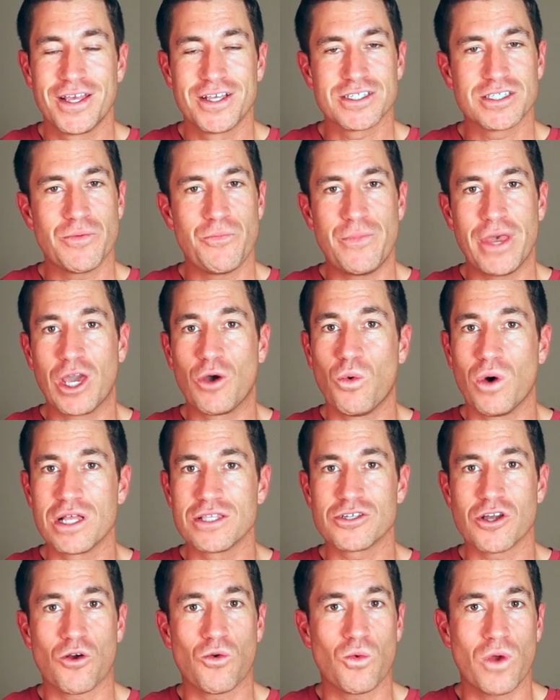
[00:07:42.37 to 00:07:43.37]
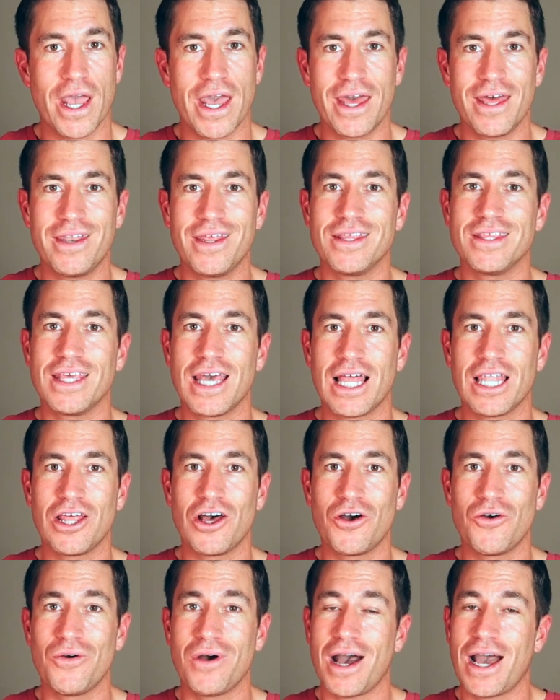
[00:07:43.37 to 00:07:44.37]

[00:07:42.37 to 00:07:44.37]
Some big ones are red and yellow.